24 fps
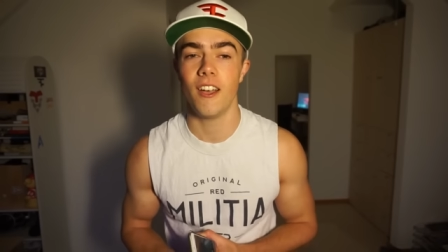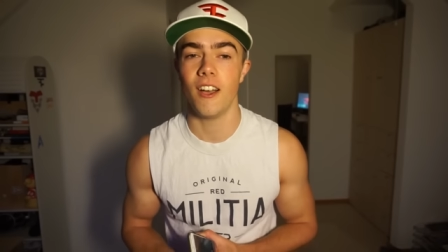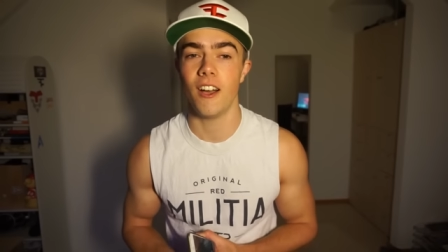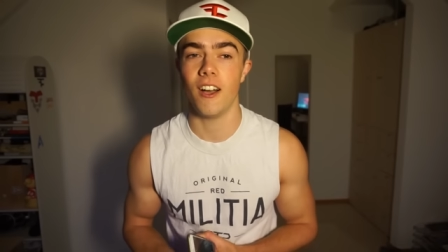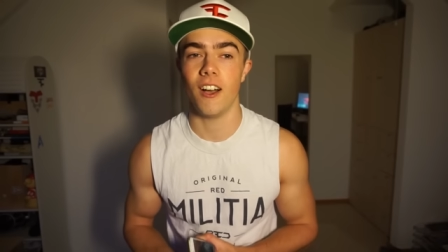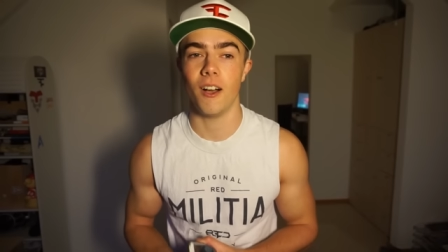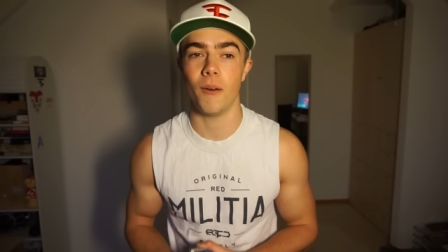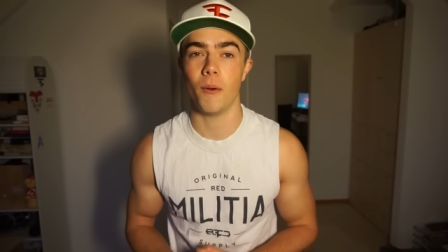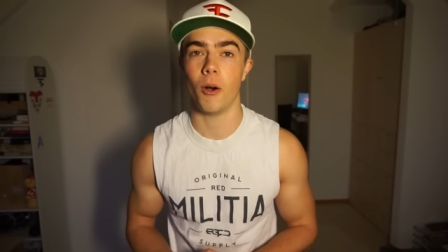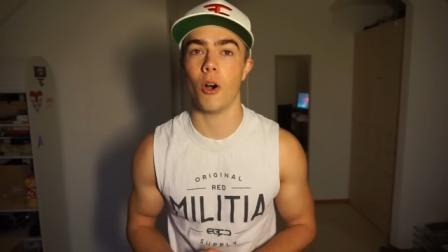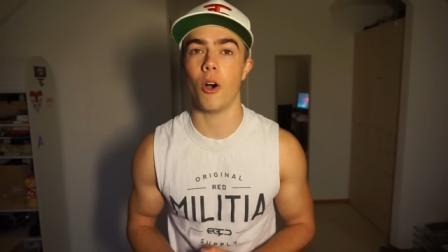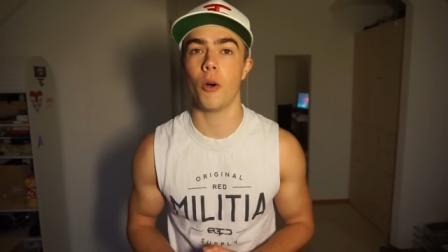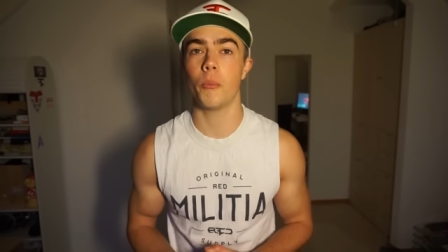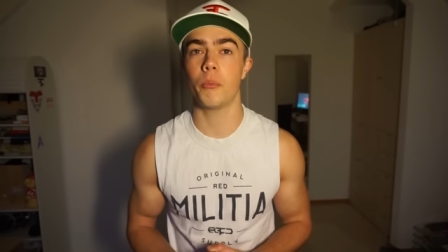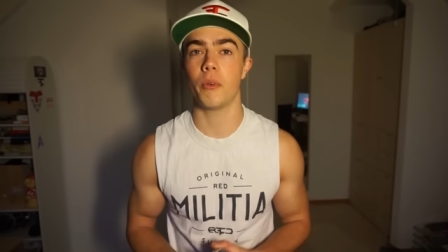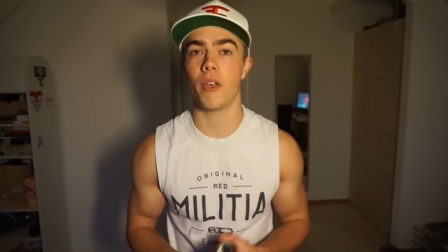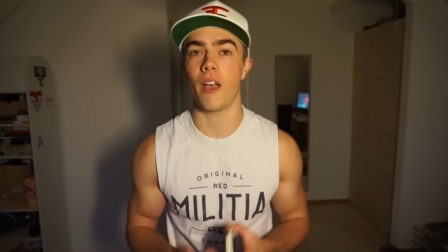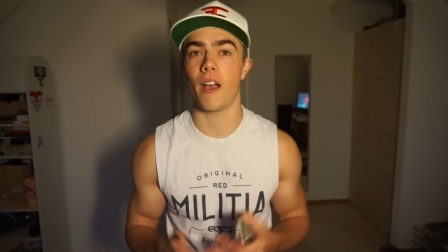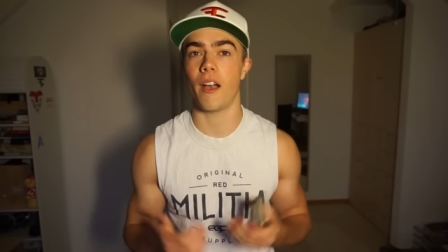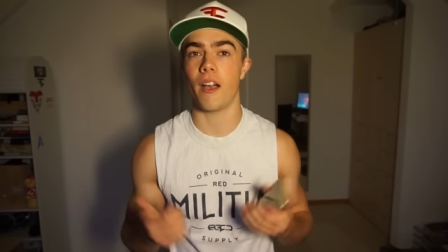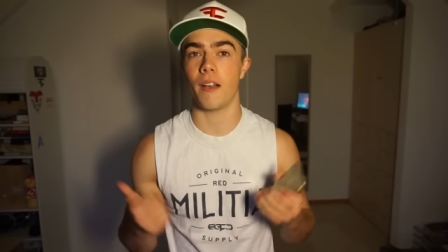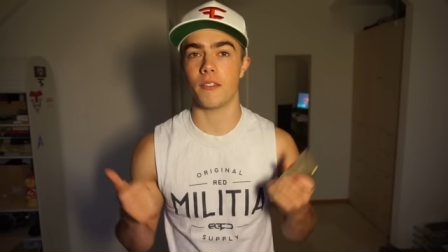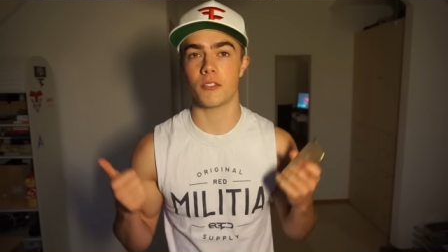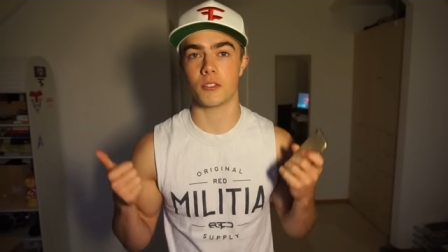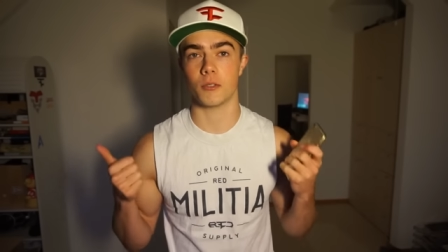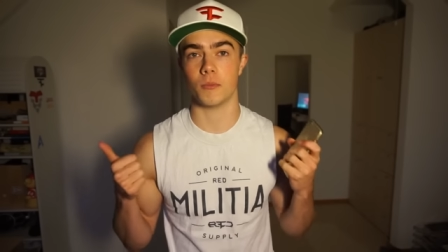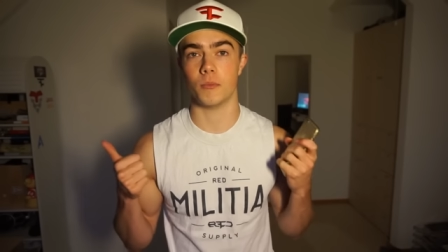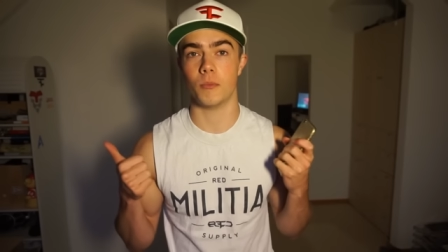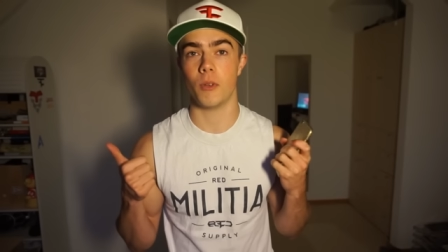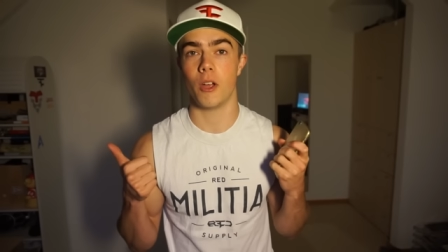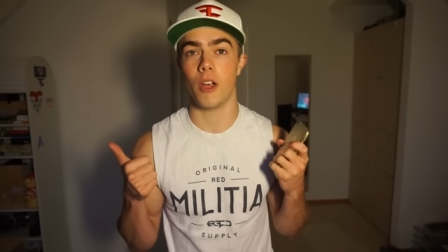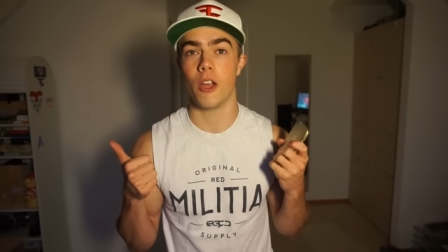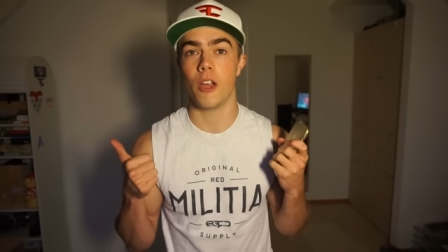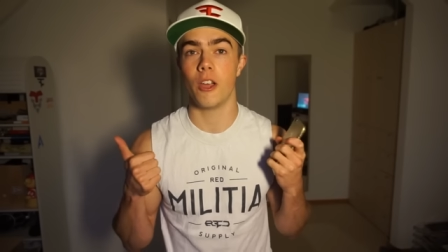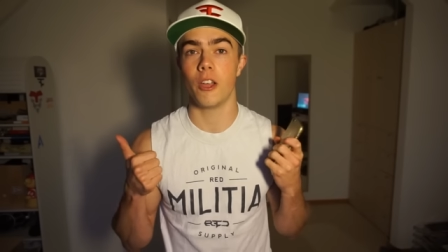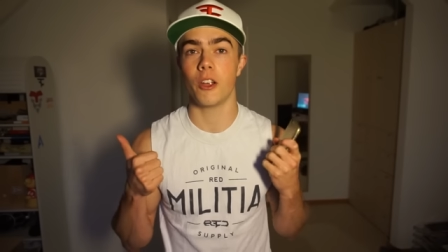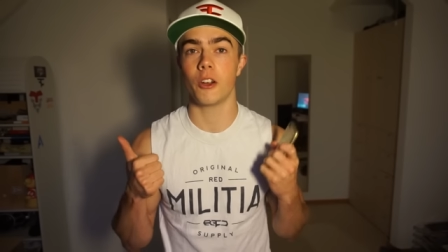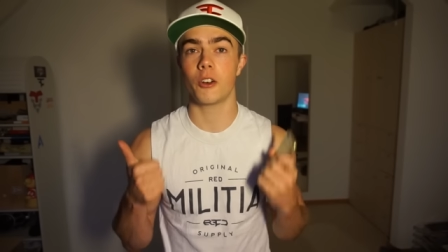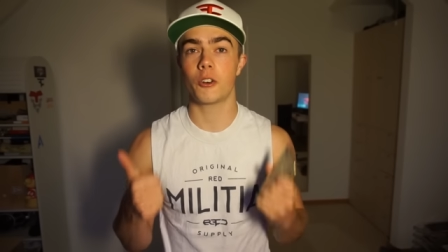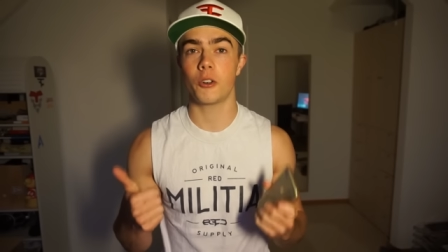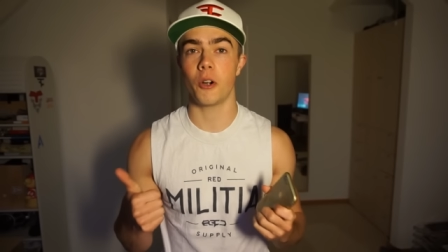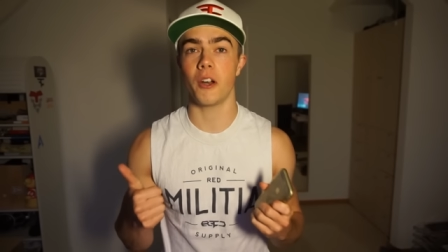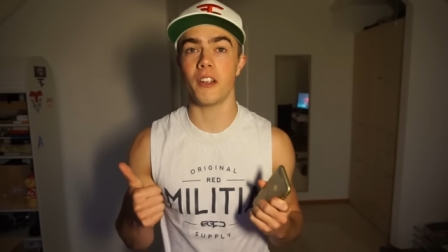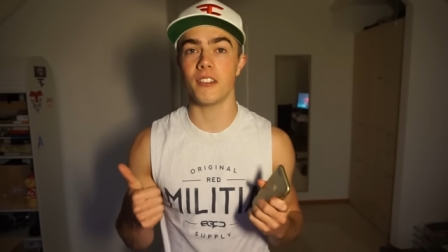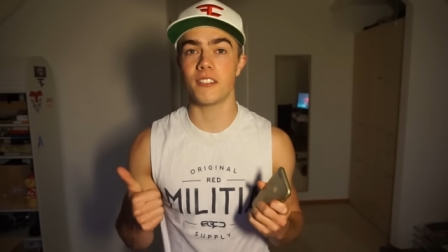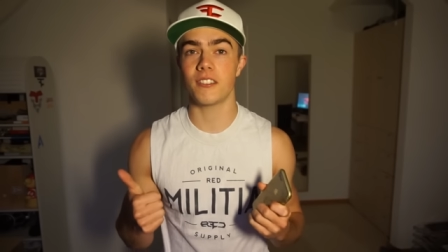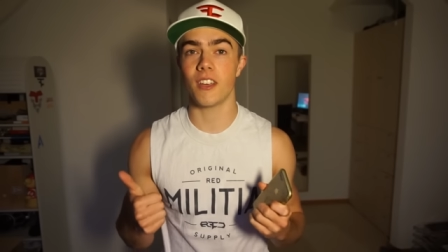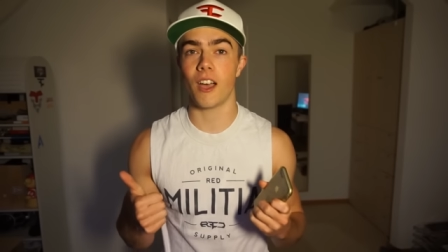I um, hope you had some
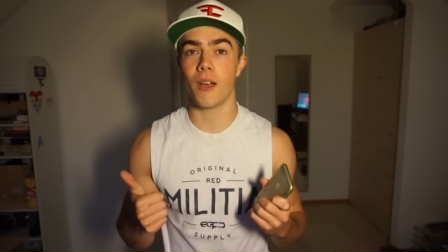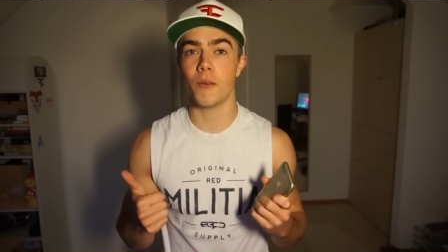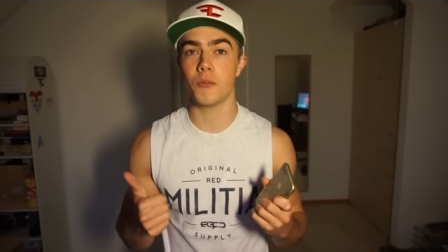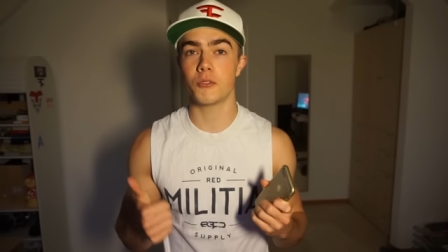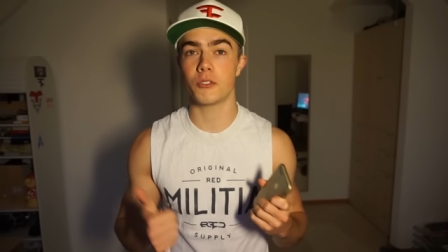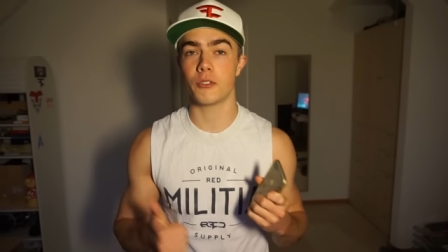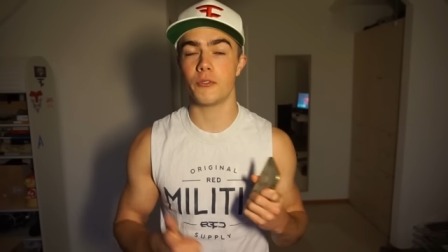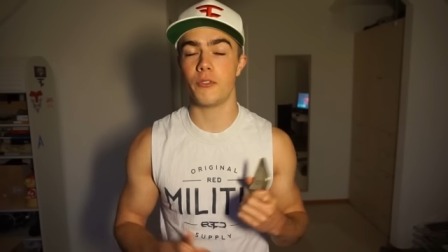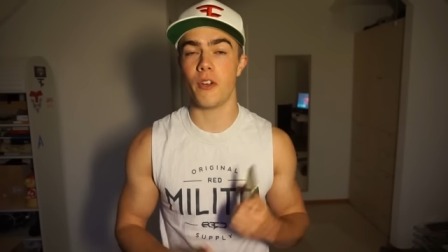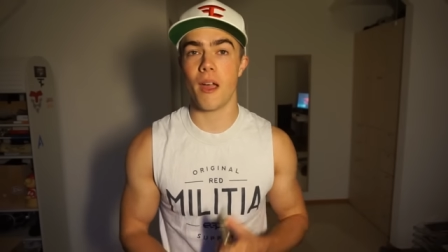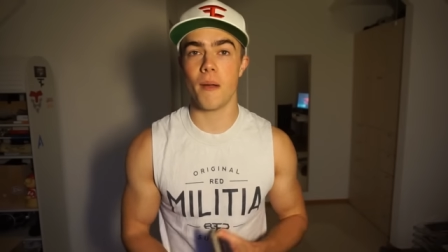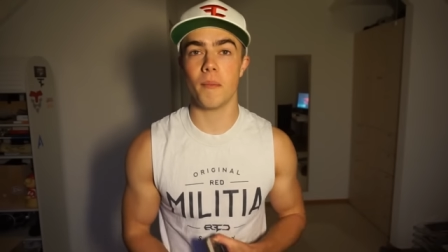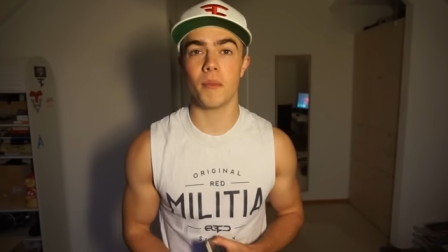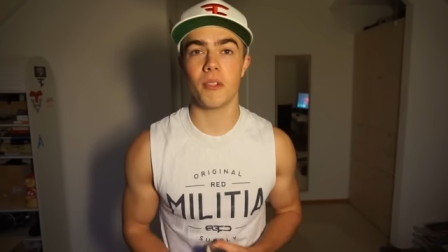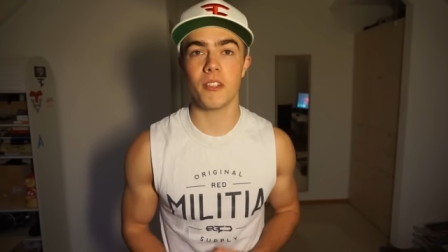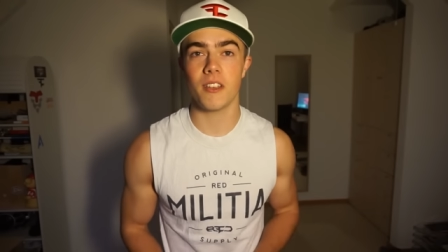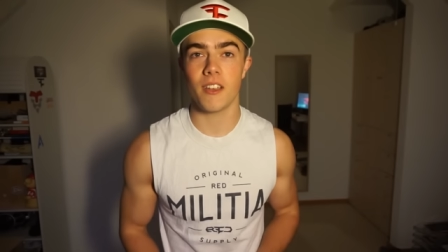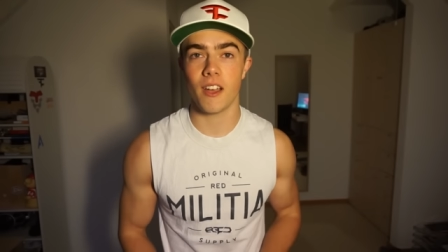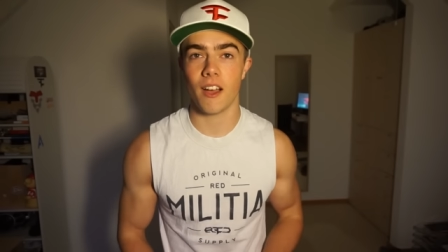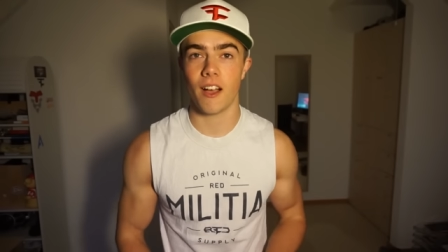great time with your family.